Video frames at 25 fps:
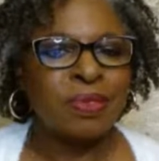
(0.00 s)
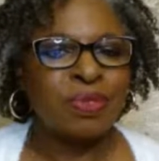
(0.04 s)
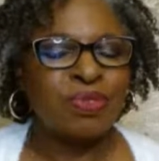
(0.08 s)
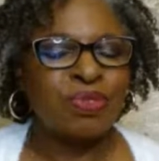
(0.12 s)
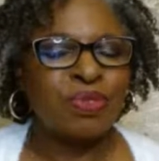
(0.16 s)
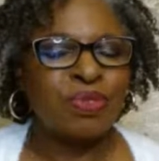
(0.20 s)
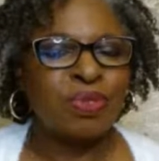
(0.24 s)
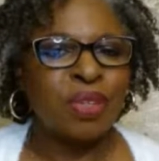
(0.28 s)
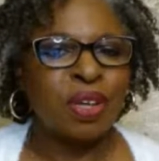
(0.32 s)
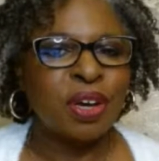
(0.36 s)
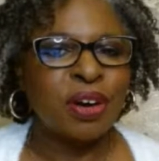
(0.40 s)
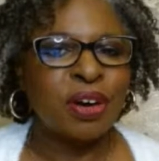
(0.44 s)

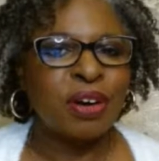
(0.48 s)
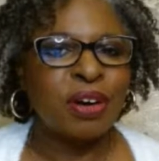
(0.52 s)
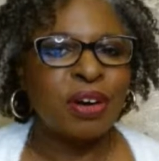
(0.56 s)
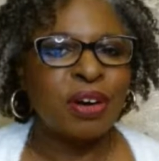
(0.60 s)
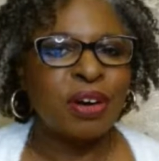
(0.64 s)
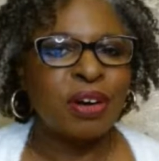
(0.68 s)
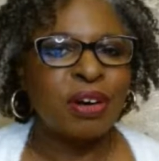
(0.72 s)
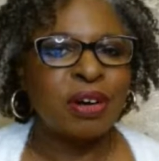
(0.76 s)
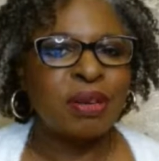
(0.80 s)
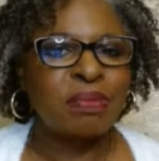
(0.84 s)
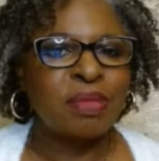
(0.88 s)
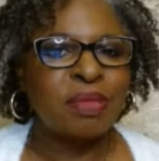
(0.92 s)
through the
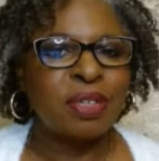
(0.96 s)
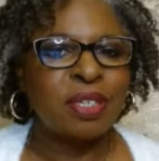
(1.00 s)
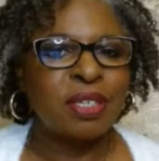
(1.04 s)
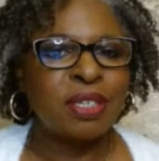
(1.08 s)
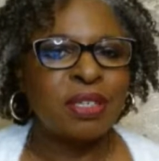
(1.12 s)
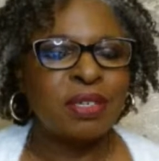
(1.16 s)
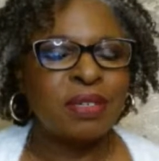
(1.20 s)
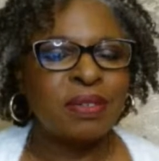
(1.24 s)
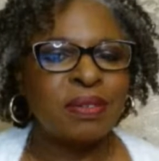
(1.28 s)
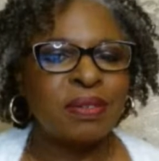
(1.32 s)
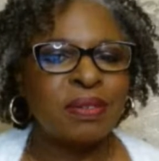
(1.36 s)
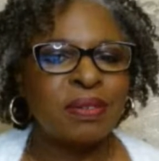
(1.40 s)

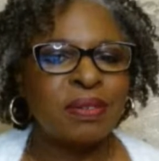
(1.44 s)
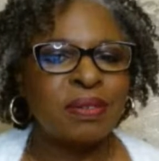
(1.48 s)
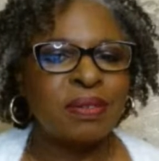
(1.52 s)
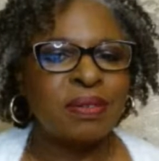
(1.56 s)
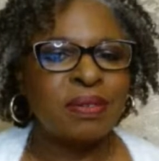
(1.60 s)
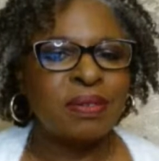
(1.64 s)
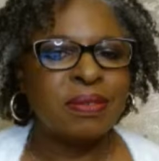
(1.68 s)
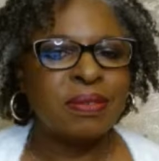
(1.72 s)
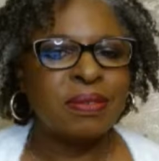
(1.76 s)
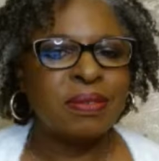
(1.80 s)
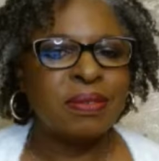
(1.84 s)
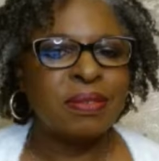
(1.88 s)
arms,
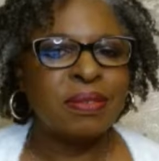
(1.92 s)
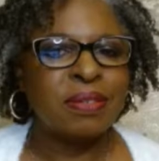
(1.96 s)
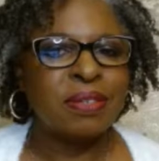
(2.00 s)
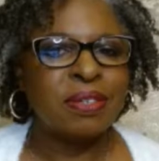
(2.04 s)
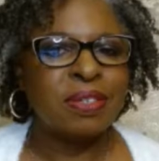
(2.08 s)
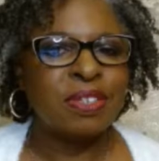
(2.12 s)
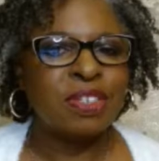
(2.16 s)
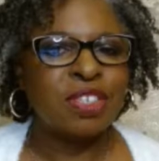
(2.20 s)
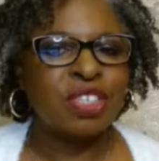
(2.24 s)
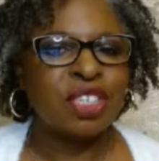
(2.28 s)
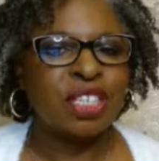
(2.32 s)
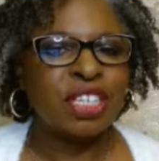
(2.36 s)

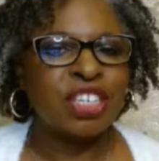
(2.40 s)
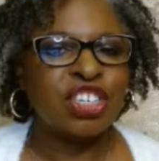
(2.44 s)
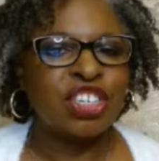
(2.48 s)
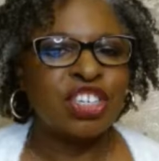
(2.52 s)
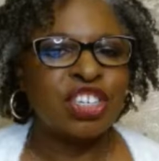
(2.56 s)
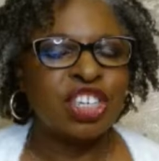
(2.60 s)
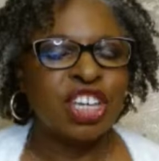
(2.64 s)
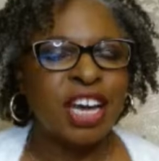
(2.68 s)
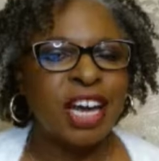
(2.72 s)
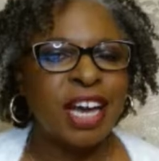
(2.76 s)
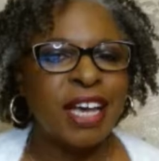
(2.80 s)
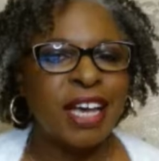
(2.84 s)
the
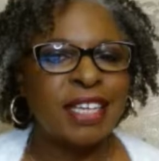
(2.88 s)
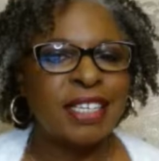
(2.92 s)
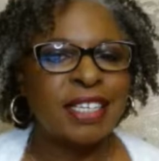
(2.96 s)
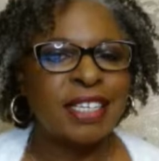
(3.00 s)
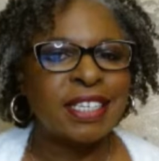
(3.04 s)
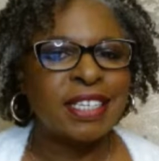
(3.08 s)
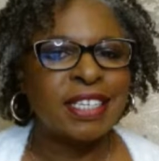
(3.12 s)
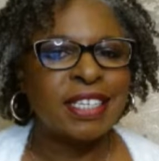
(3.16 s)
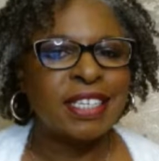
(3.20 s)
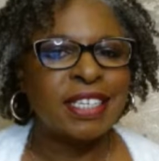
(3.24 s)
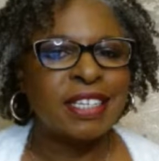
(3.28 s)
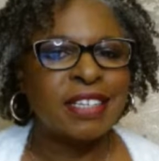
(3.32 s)

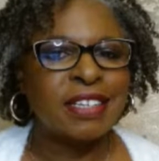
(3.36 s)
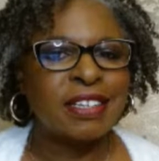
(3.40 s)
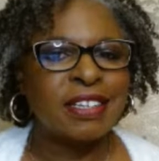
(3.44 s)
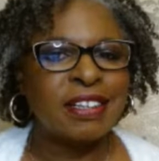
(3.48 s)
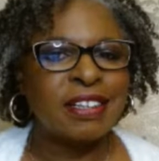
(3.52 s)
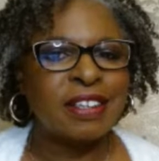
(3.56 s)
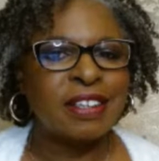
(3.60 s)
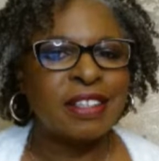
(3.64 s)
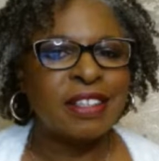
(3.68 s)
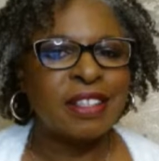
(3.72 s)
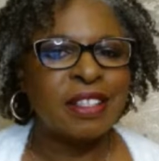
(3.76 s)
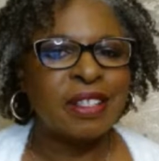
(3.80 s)
chest,
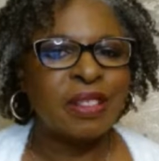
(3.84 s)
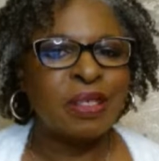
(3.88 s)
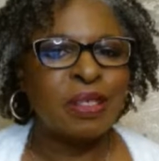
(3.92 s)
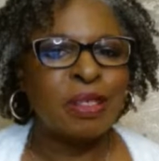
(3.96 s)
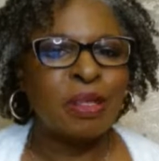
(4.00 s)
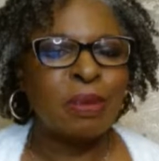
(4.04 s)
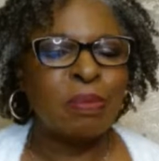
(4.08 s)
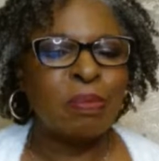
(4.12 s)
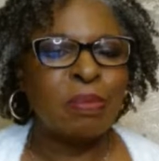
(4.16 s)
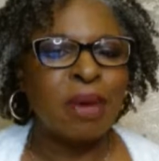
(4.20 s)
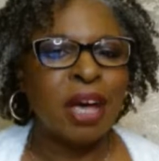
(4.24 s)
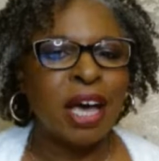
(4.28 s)

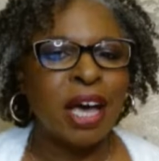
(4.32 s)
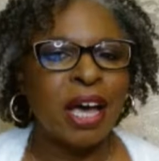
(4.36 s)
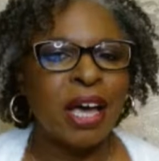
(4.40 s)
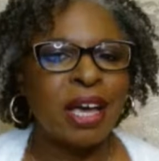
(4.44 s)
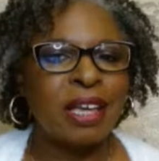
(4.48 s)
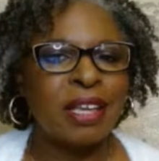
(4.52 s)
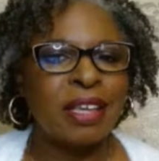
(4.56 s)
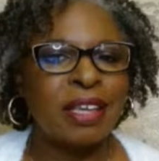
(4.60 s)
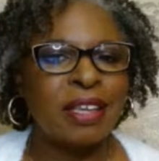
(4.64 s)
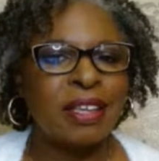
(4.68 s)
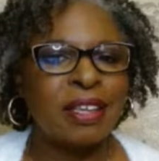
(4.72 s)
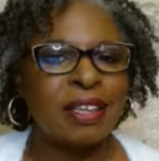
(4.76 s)
the back,
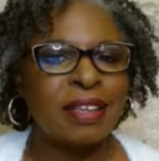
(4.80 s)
